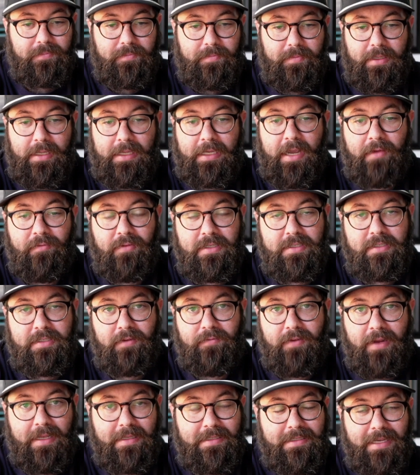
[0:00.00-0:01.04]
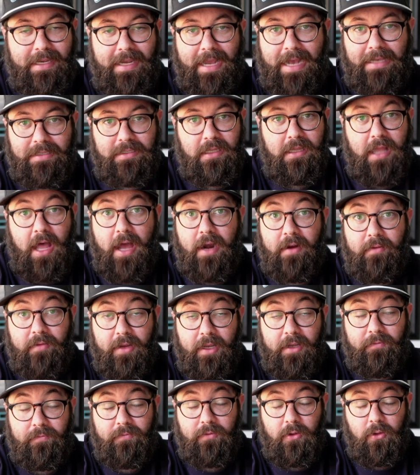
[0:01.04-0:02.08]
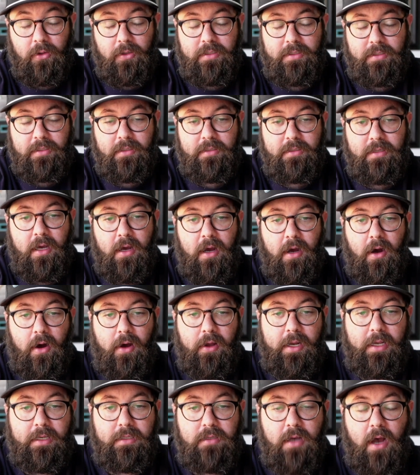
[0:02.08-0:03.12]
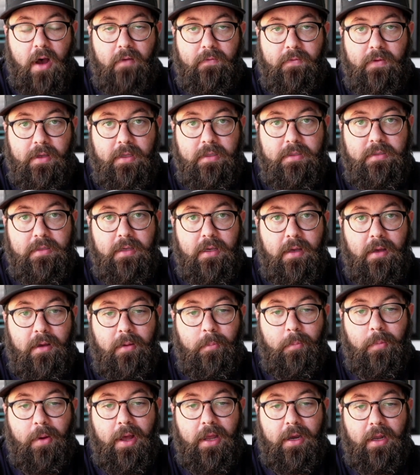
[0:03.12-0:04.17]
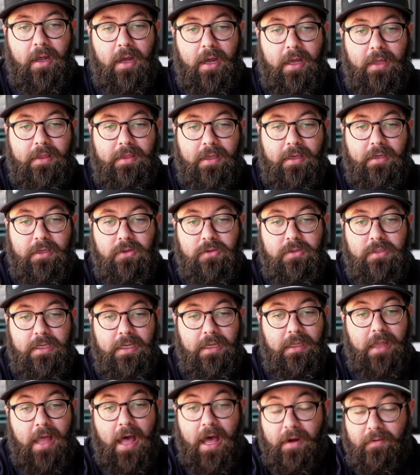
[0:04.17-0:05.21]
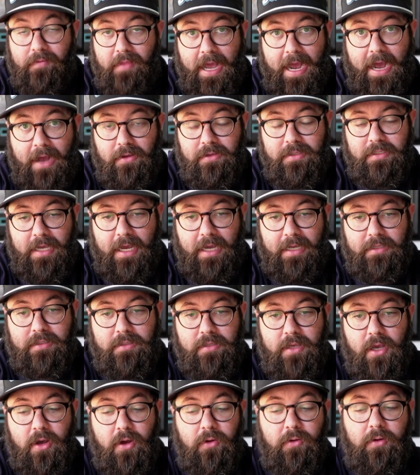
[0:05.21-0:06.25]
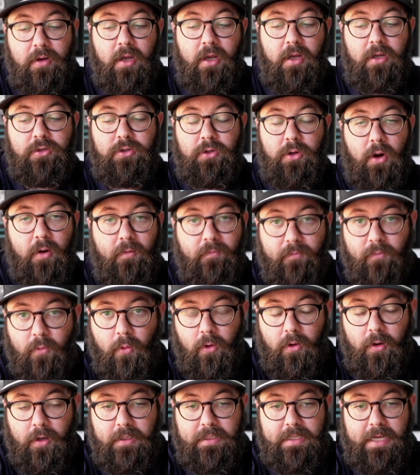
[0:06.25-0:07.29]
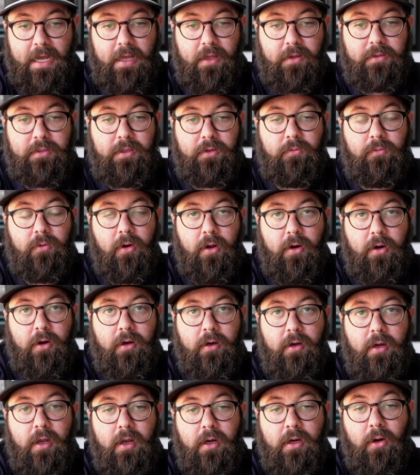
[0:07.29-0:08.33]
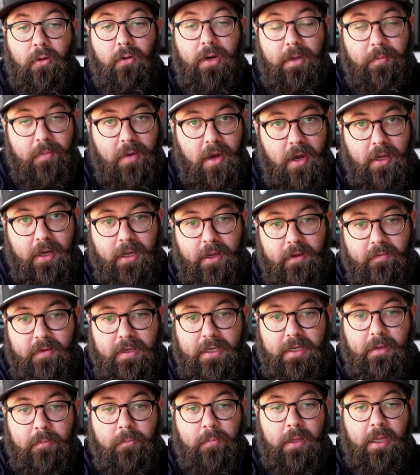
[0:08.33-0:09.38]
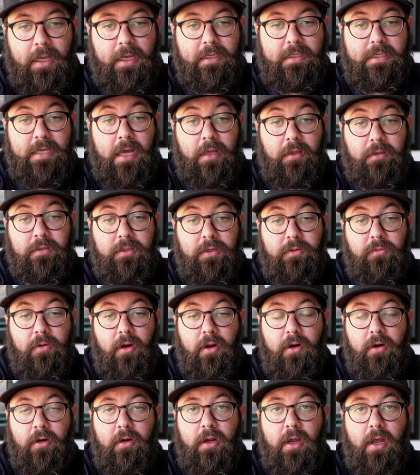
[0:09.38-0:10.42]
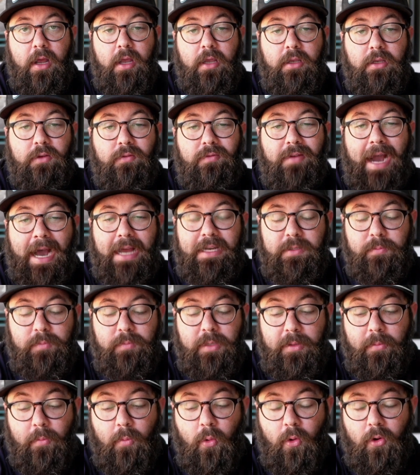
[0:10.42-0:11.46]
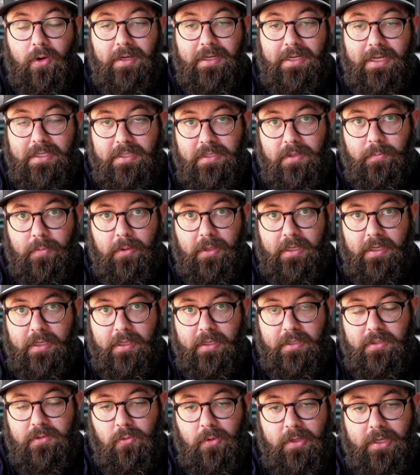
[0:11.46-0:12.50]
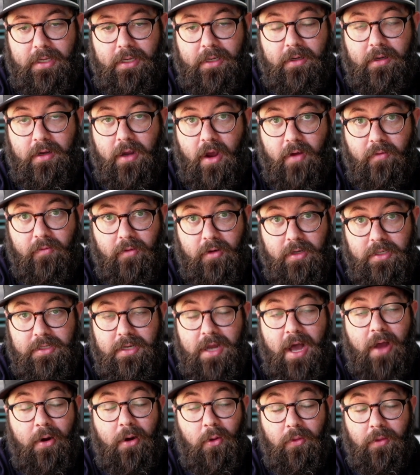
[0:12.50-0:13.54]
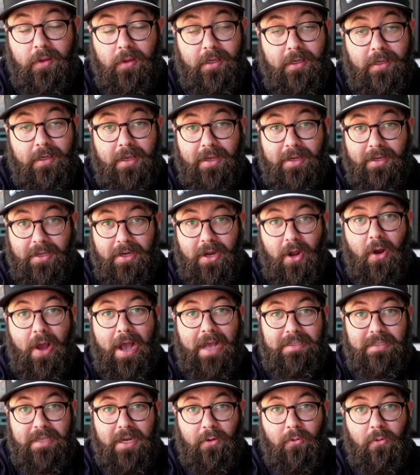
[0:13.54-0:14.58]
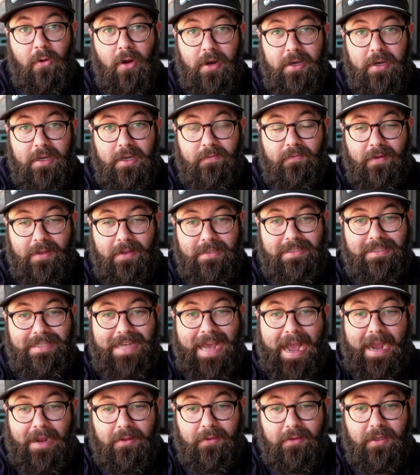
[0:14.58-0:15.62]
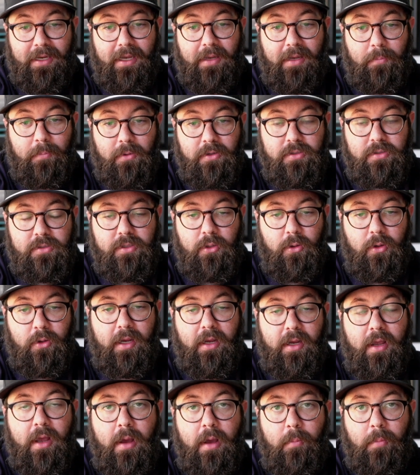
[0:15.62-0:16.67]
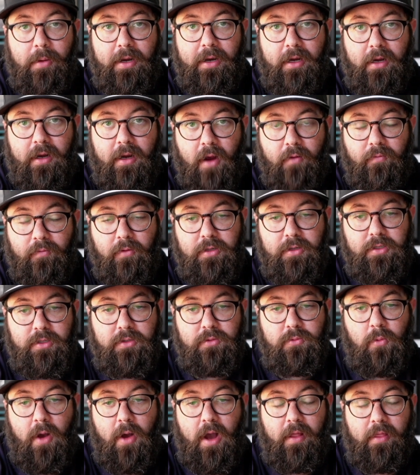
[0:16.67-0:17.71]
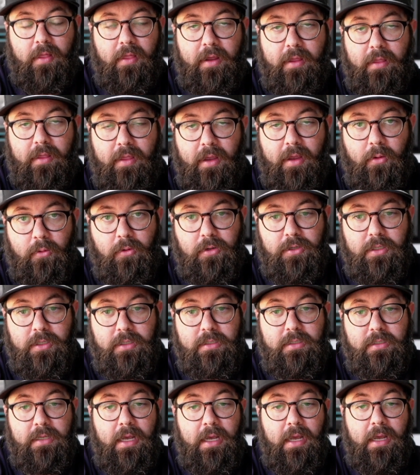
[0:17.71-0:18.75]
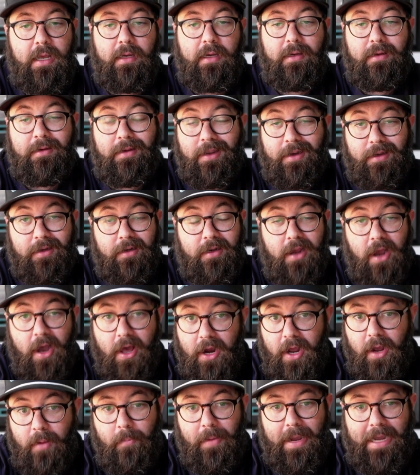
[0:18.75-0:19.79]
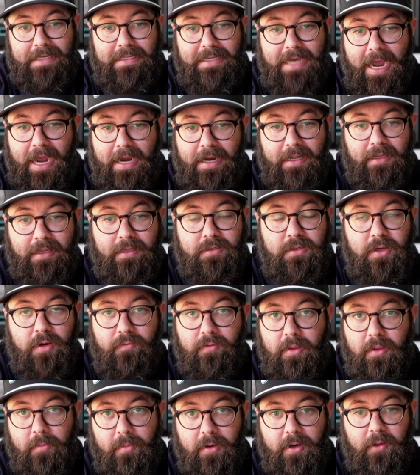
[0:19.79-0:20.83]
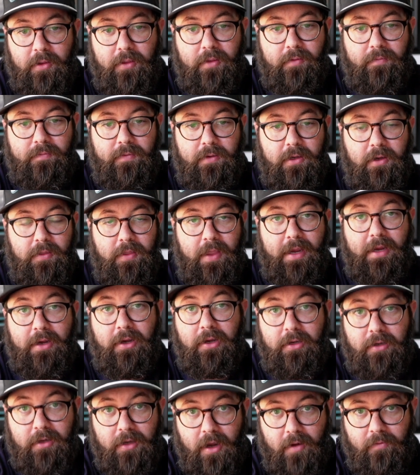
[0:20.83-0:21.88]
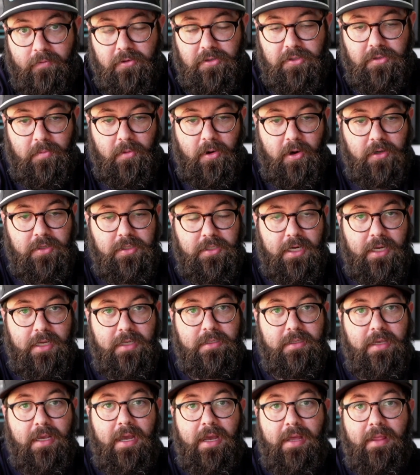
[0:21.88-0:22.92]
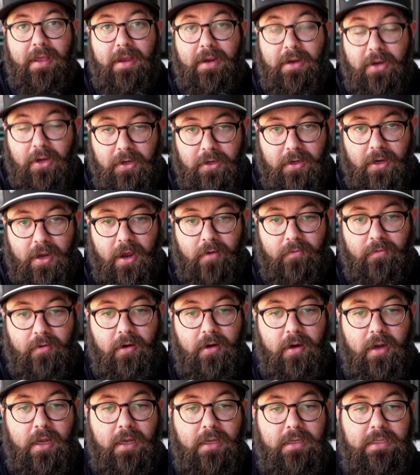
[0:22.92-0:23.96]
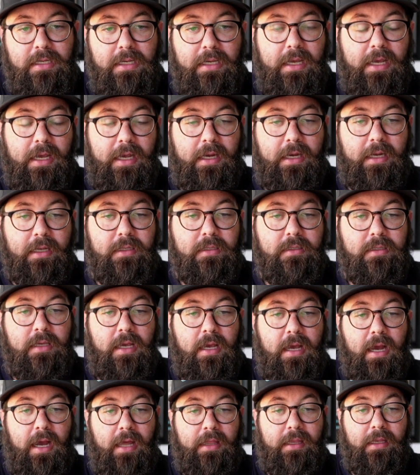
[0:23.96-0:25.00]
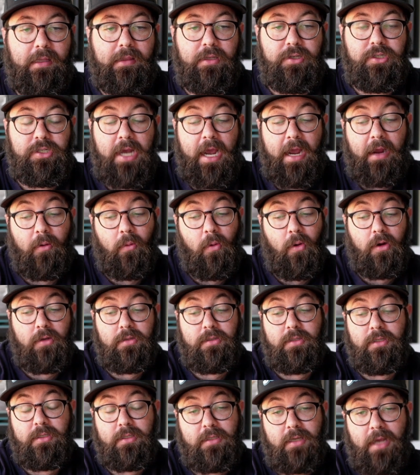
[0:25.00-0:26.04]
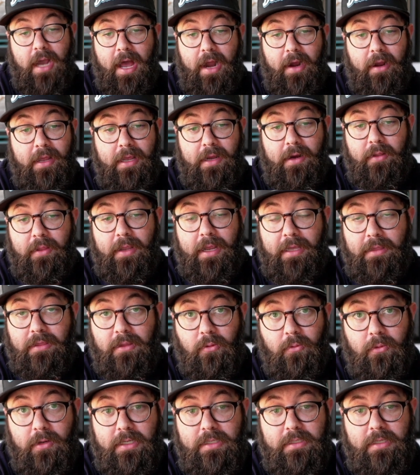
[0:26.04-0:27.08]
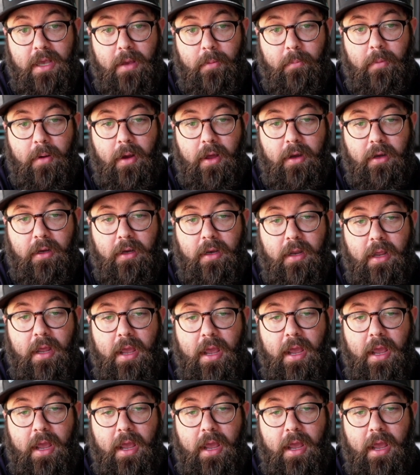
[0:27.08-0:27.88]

Kevin Stefanski has a lot of influences on his offense, but I think you see a lot of the outside zone. Jerome Ford, a talented runner. Kareem Hunt, if he can play, a talented runner. You've got to be more disciplined this week in coverage, not only, you know, as a run defense, tackling and pursuing, but in coverage as well. They were just getting cut up by tight ends over the middle of the field. They couldn't cover Ja'Marr Chase. They couldn't cover T. Higgins. I think the Jaguars just got to hit the reset button.